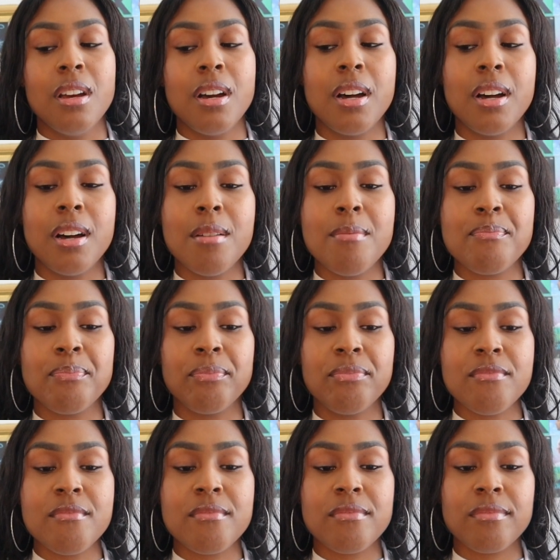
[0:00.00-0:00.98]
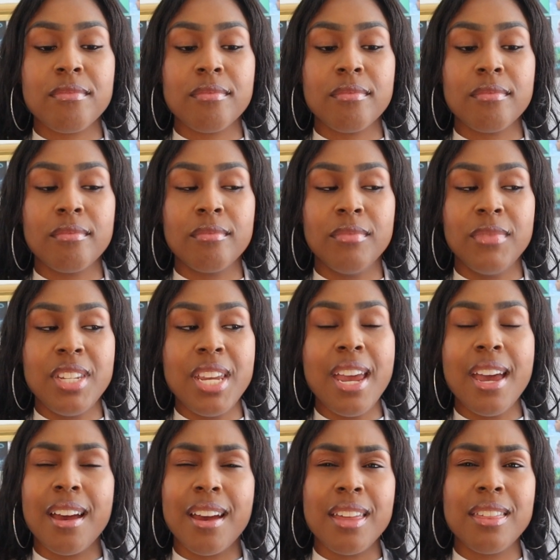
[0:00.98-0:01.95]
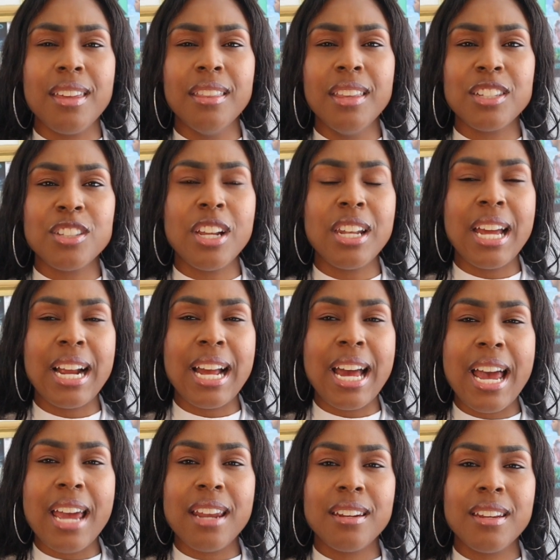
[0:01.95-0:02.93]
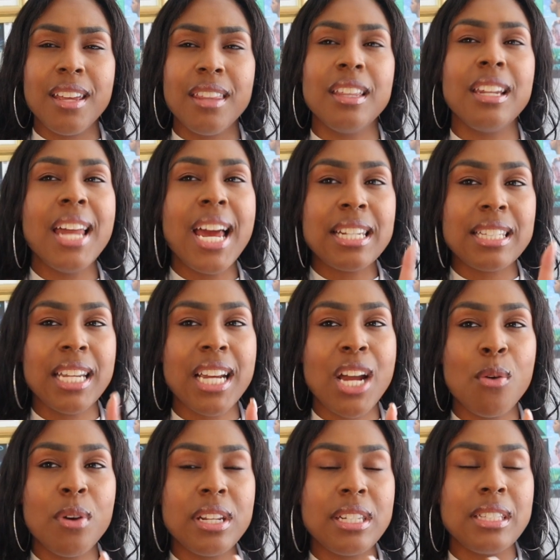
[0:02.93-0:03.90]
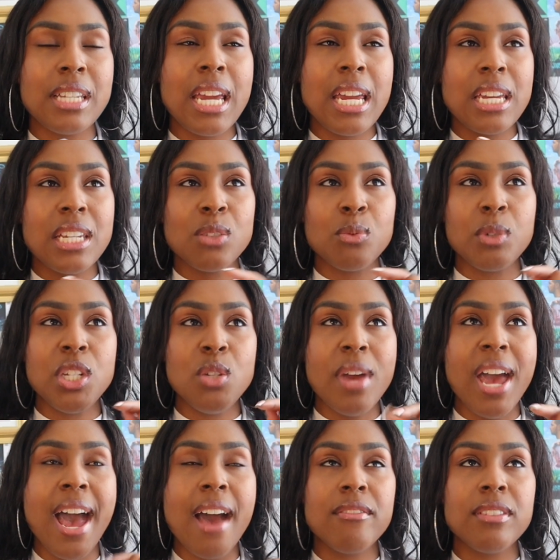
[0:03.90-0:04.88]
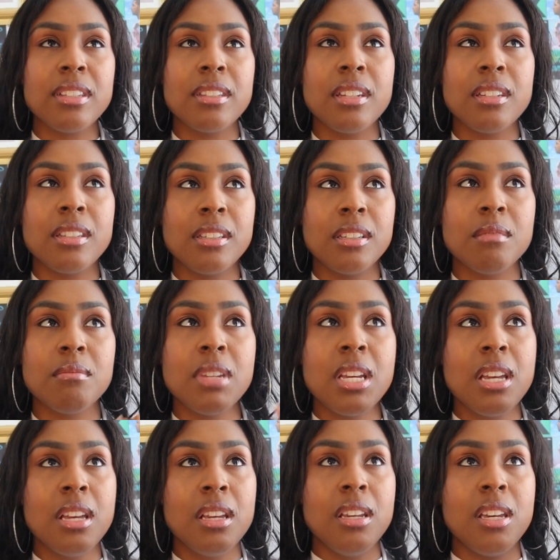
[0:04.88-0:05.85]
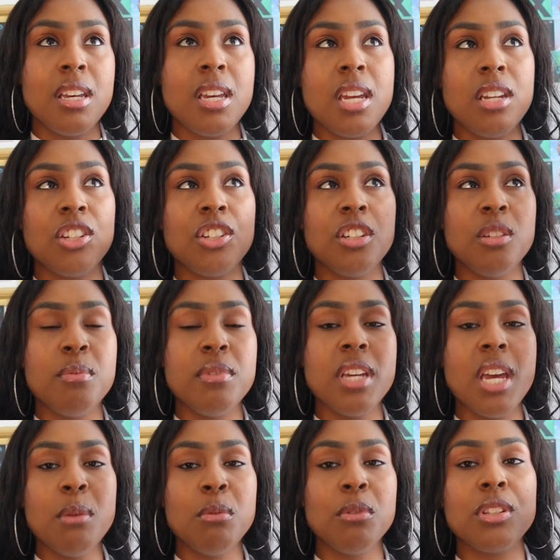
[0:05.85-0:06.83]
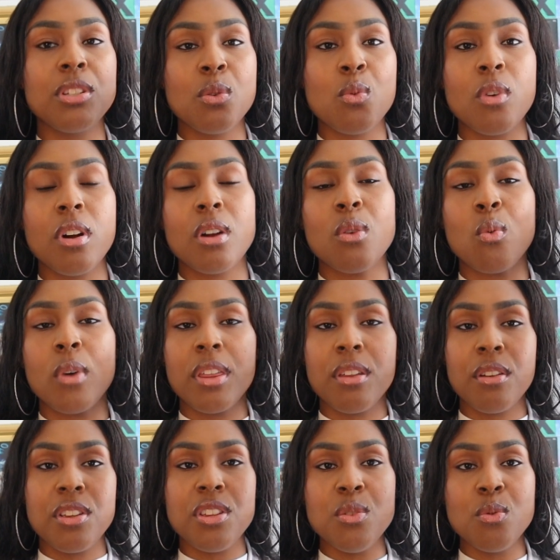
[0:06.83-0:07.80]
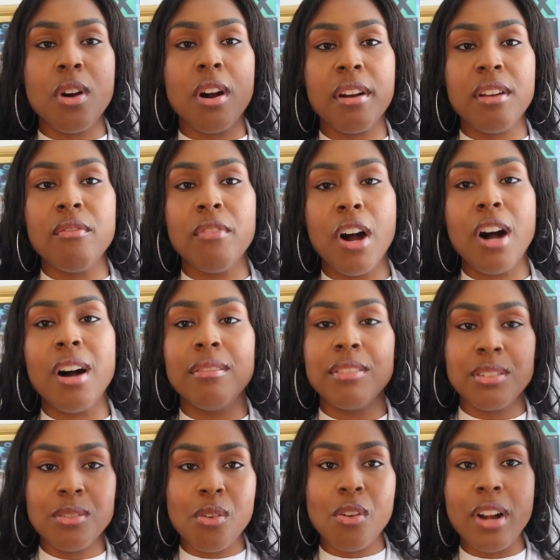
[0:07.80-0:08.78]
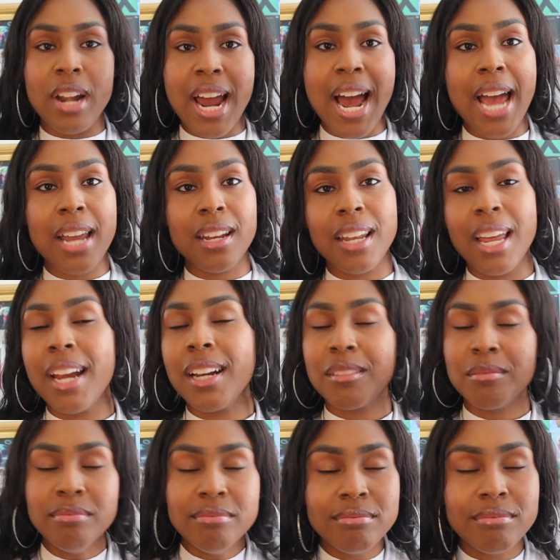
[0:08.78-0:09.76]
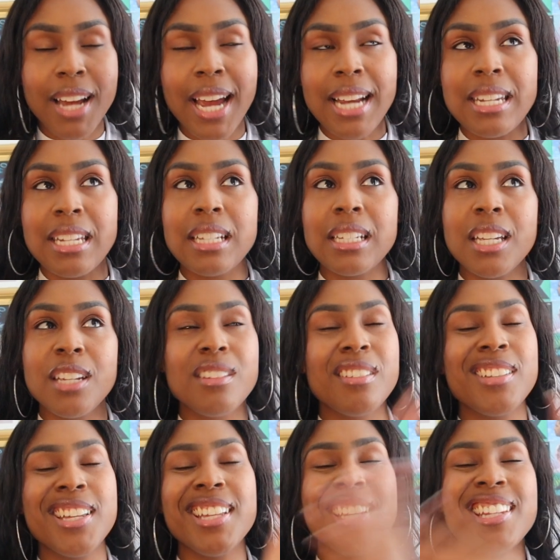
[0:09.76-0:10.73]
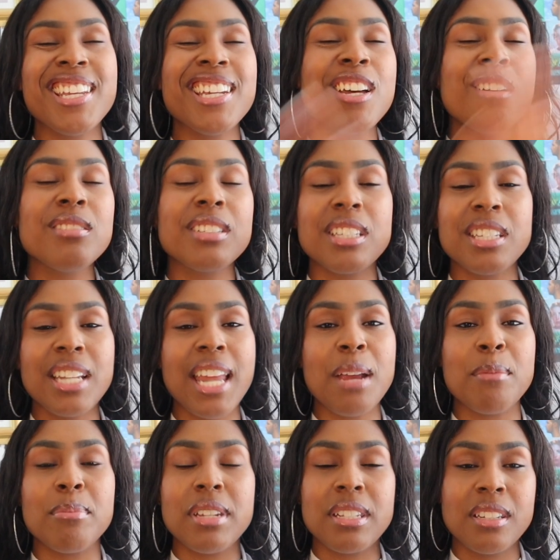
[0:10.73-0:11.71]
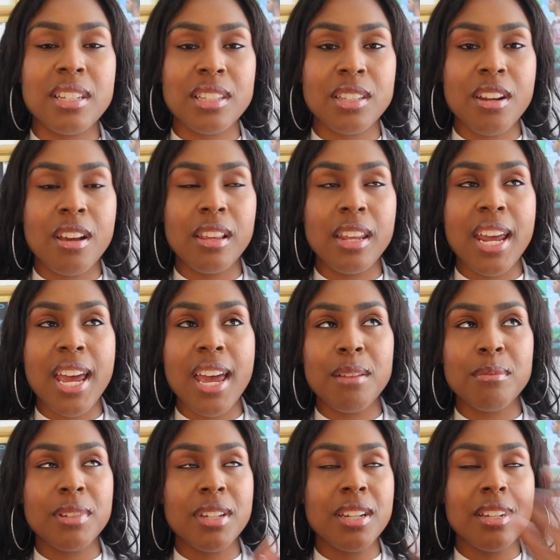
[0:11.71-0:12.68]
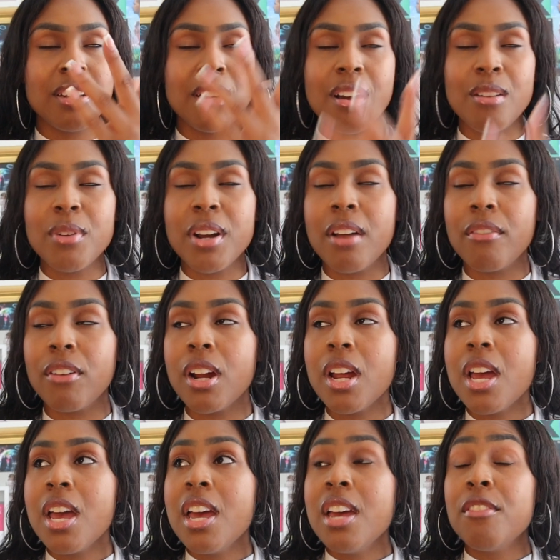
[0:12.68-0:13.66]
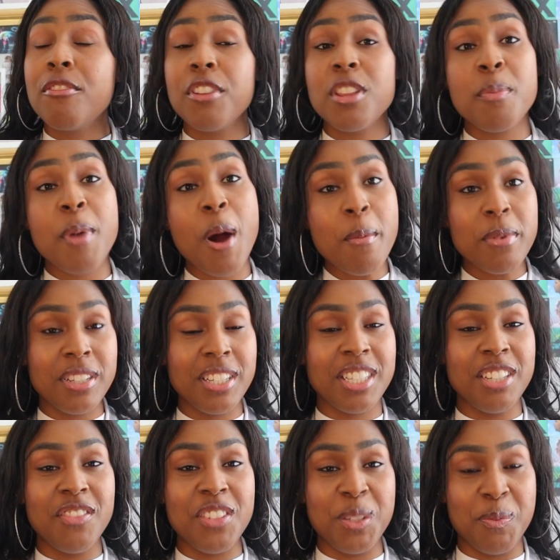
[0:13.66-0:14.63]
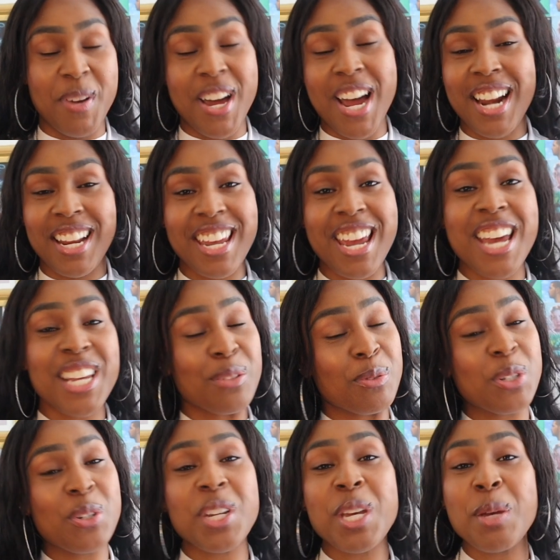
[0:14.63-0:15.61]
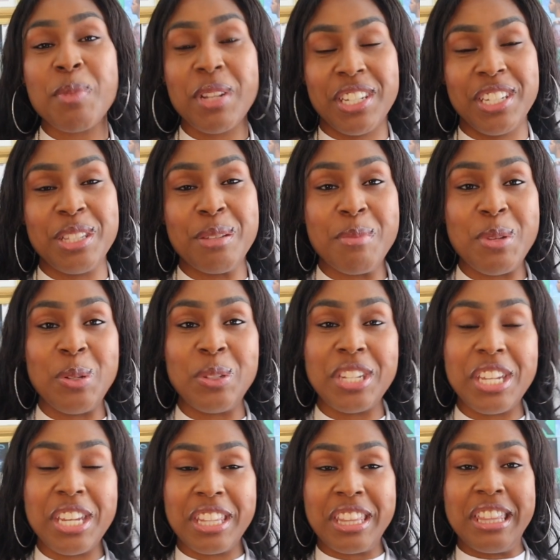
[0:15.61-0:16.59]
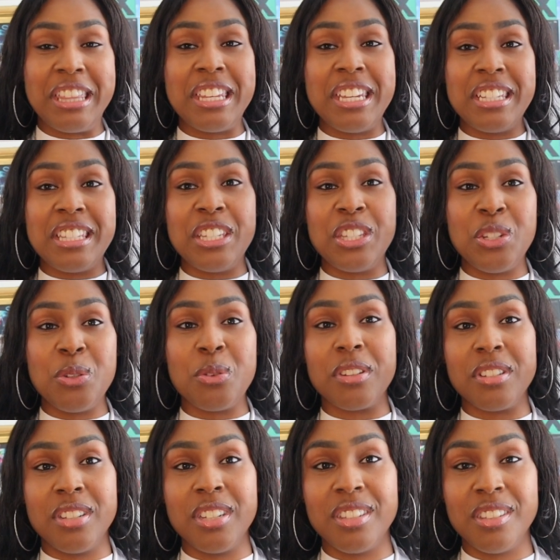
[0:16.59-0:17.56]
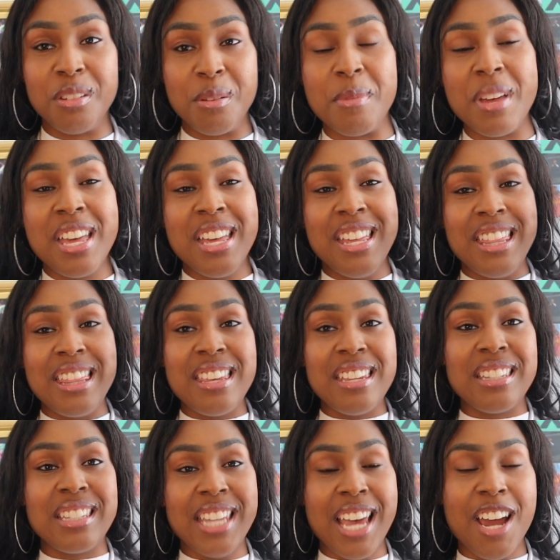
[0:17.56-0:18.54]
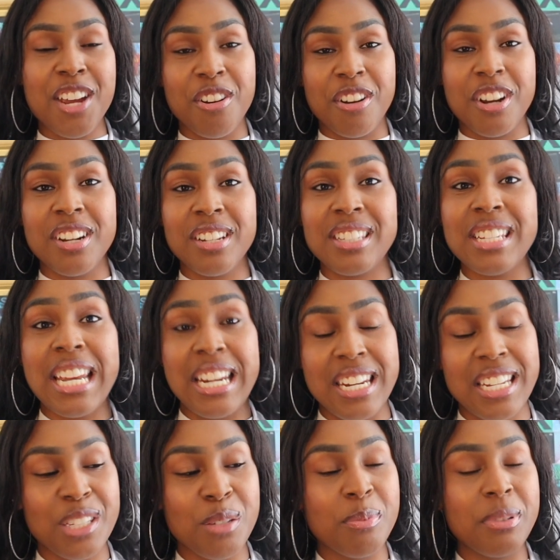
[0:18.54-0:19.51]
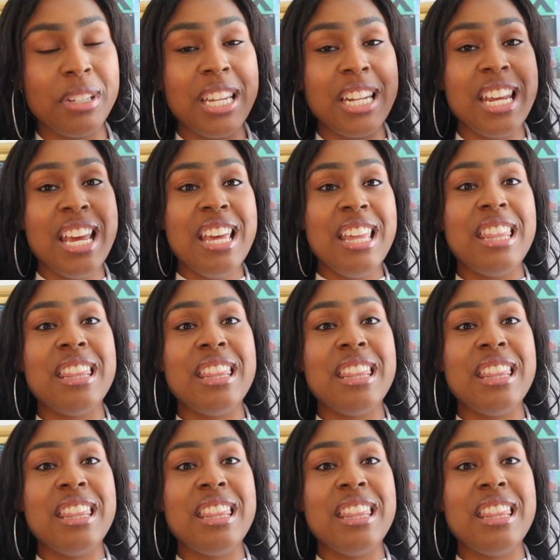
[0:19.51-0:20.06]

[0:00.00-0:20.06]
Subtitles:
Yeah, I think that's all I got. The last thing I want to say is when you have a system, it should be able to work whether you are involved or not. Like, ideally, it goes into like business and all of that, but you know, whatever. For the purposes of this podcast, we're going to keep it to the music. This is your system. This is how you're going to stay disciplined.